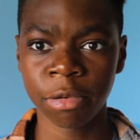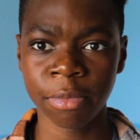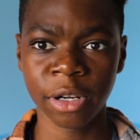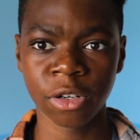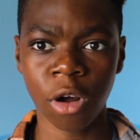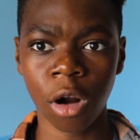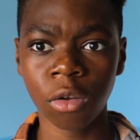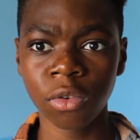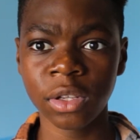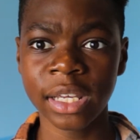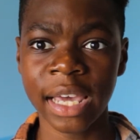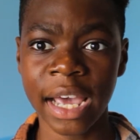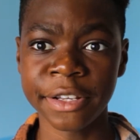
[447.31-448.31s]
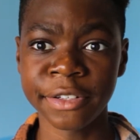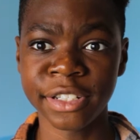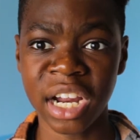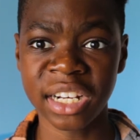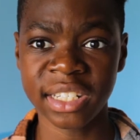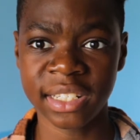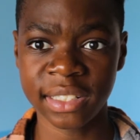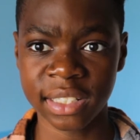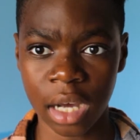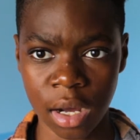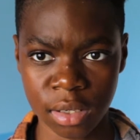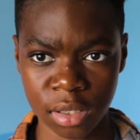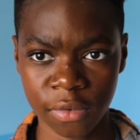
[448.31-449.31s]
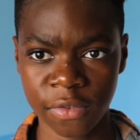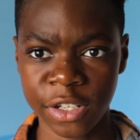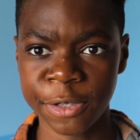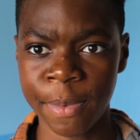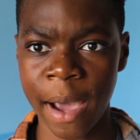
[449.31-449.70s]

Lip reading: Premiere, not only can you change the size of each